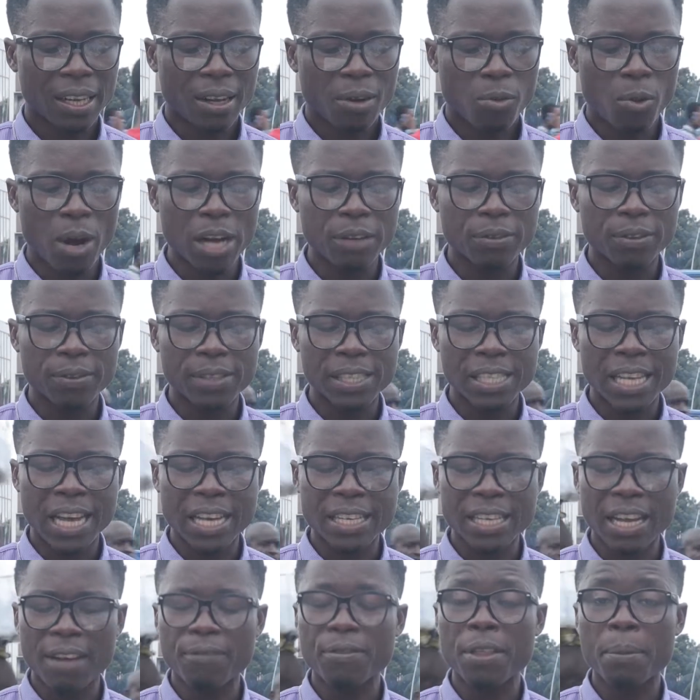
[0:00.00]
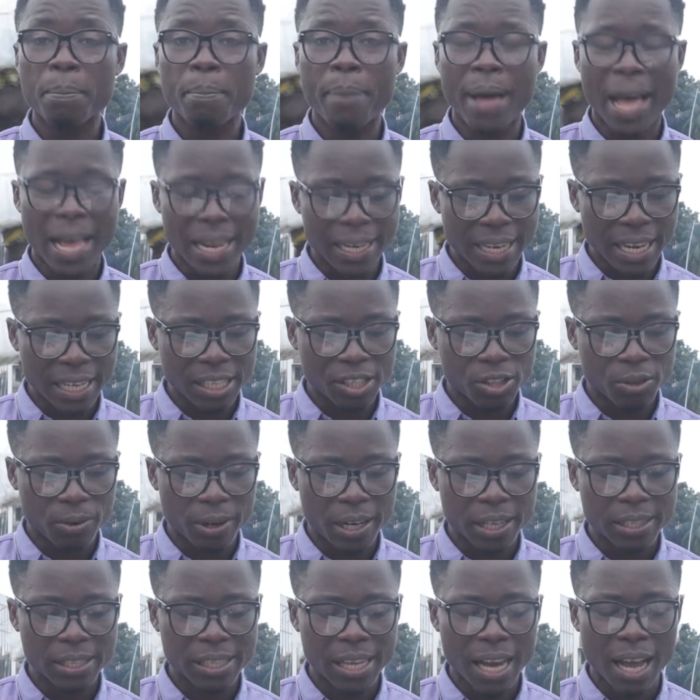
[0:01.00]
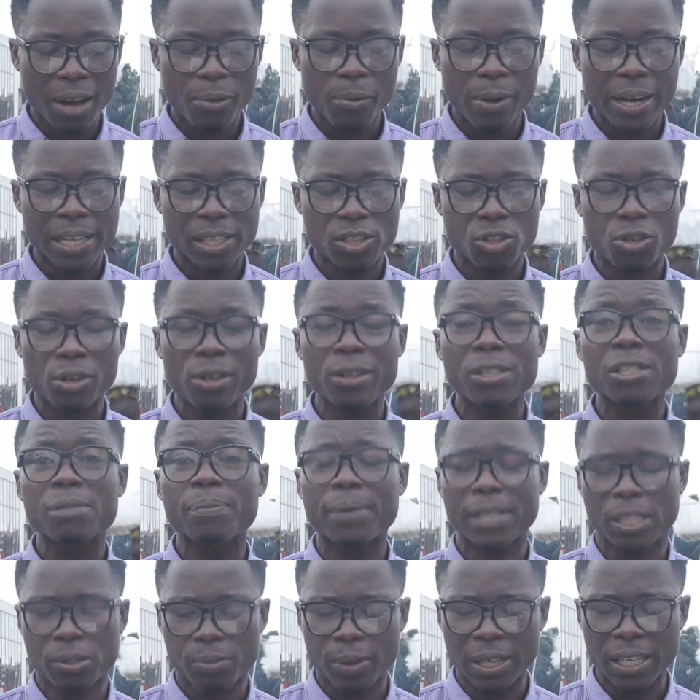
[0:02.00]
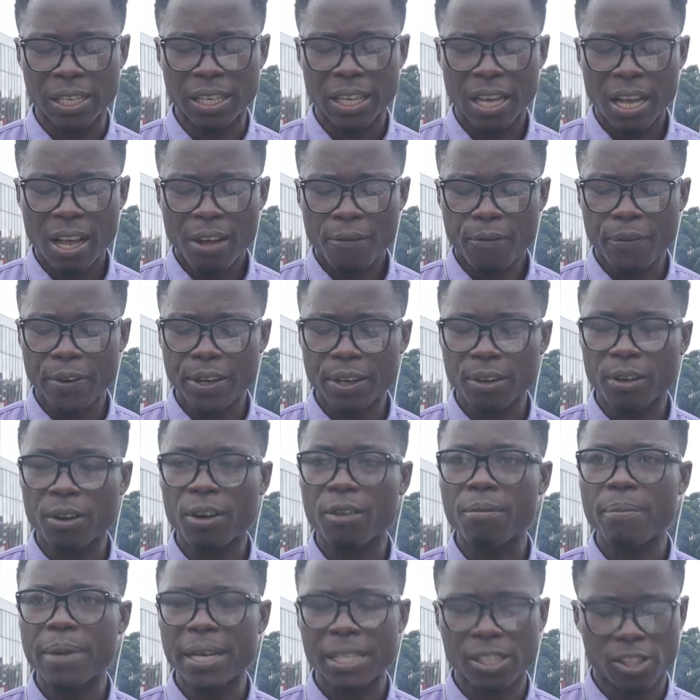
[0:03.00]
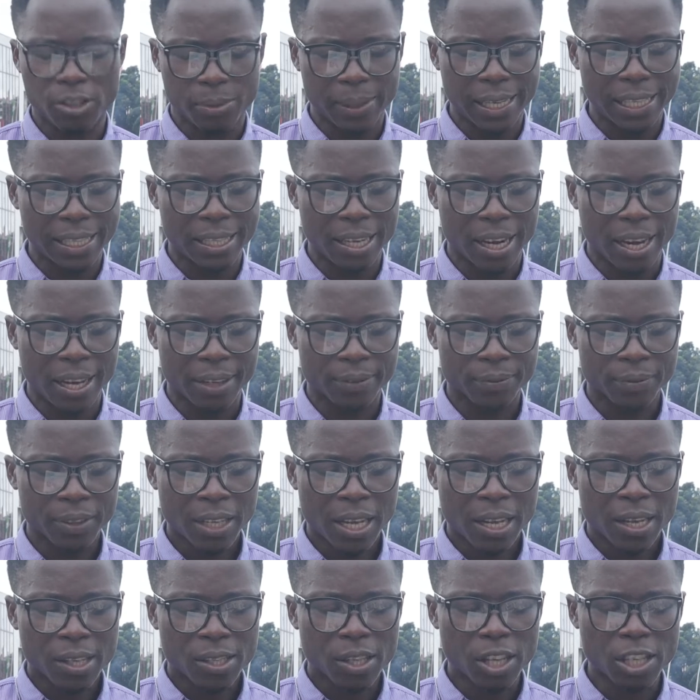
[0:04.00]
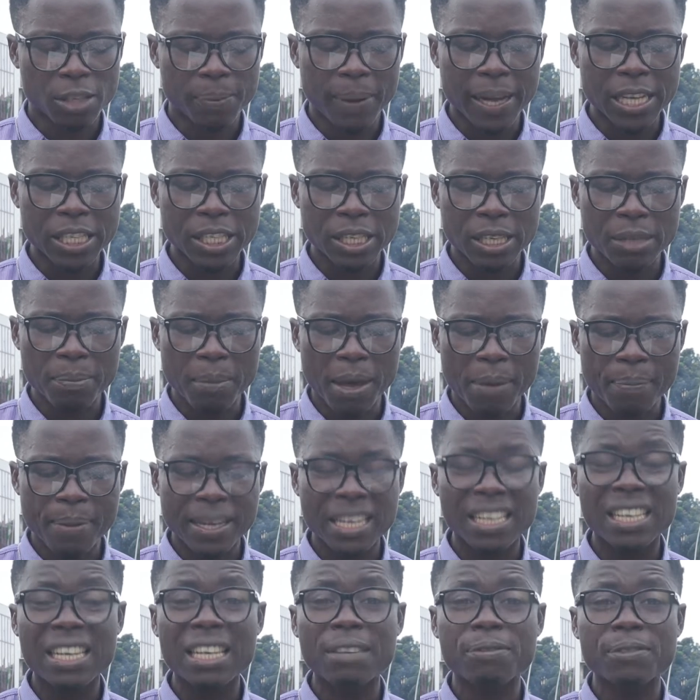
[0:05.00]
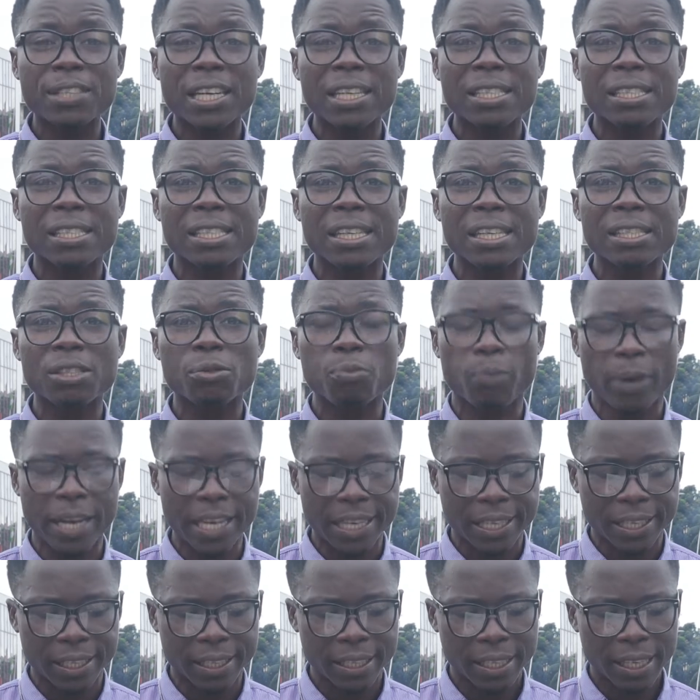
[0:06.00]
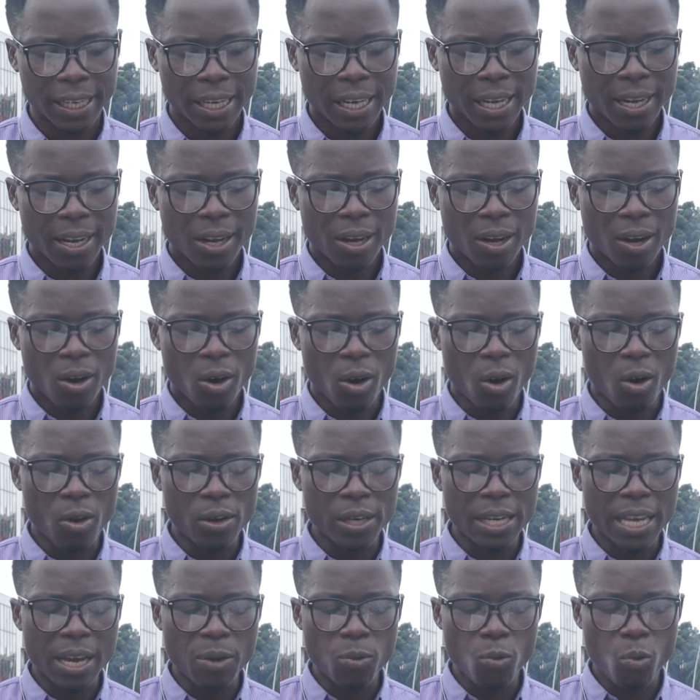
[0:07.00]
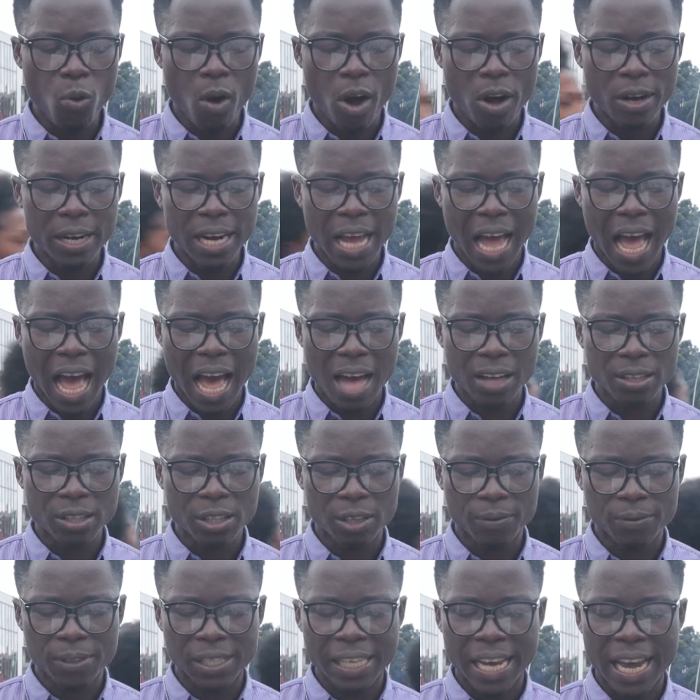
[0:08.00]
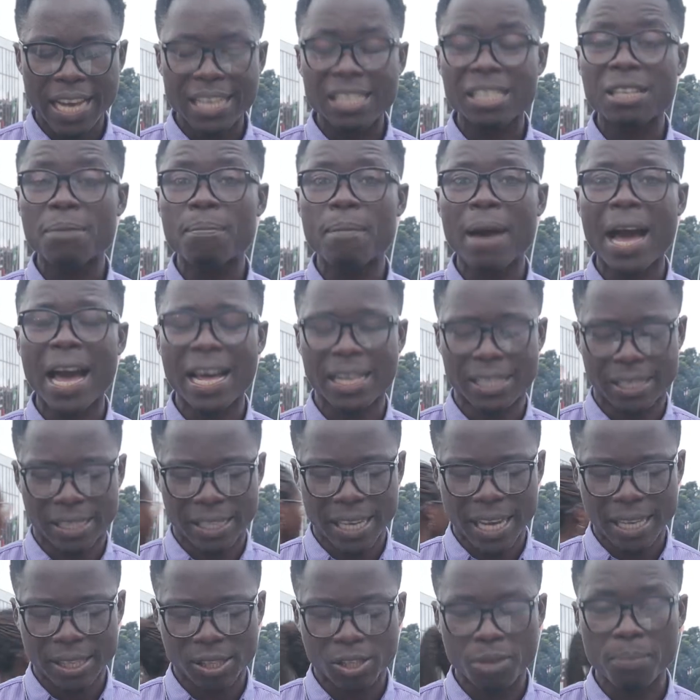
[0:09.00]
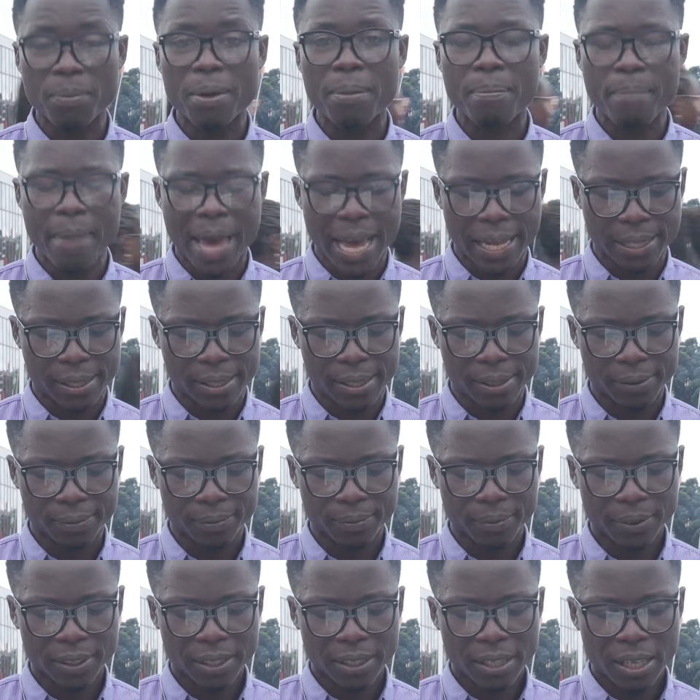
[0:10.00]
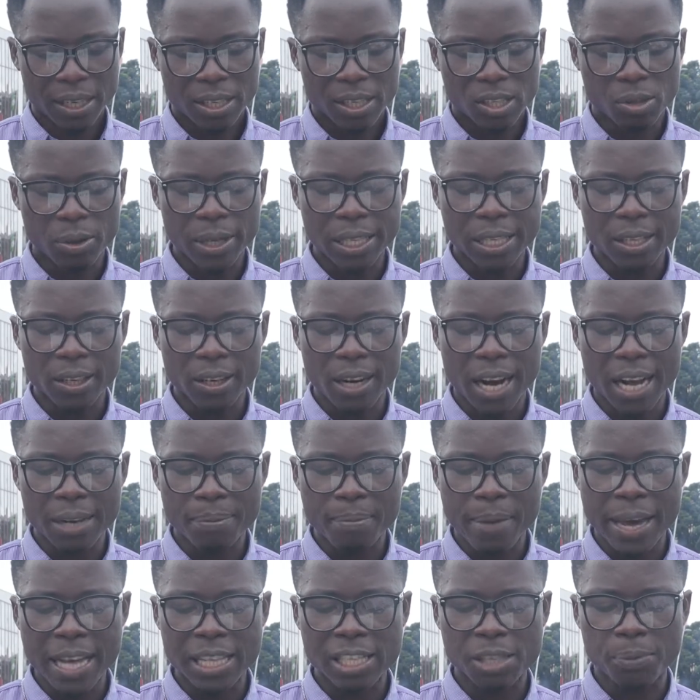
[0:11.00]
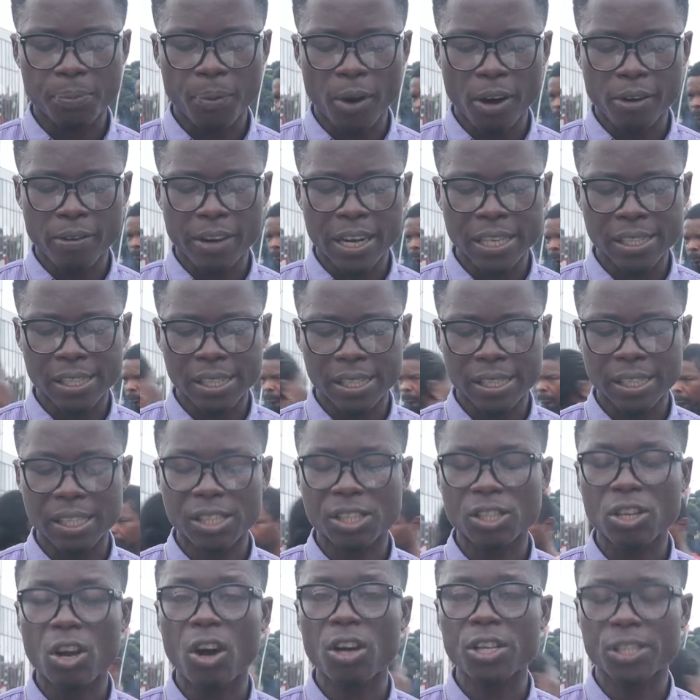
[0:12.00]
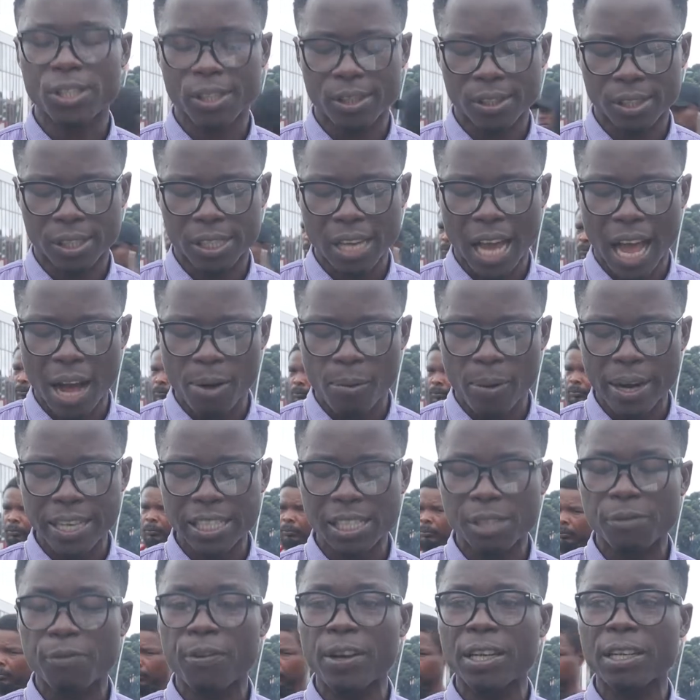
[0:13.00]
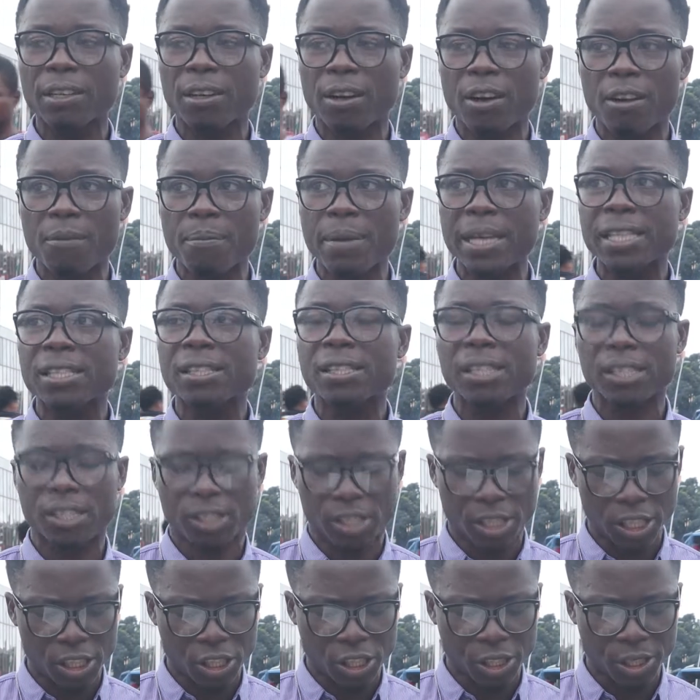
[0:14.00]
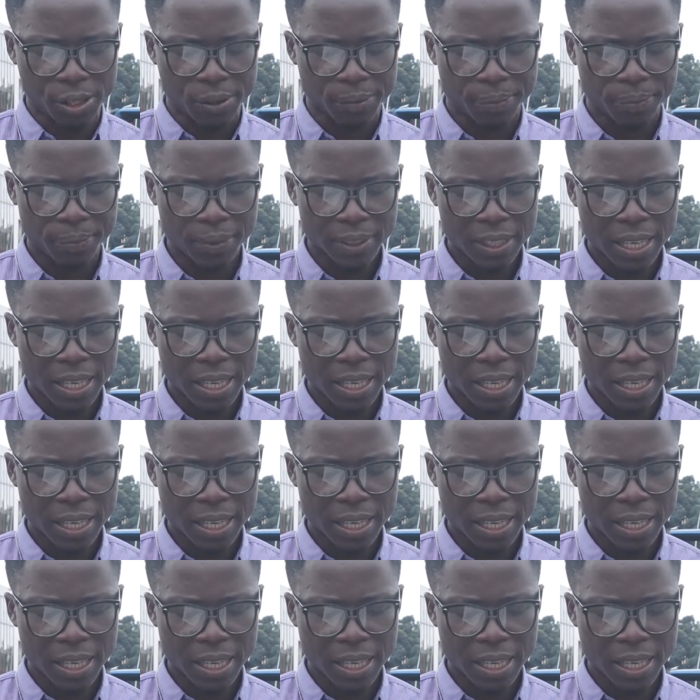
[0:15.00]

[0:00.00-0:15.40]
150 days after ban, Nigerians await truce between federal government Twitter. Suspension may be lifted this week. Only 1 out of 10 demands yet to be met. Twitter admits progress in discussions, awaits federal government's decision.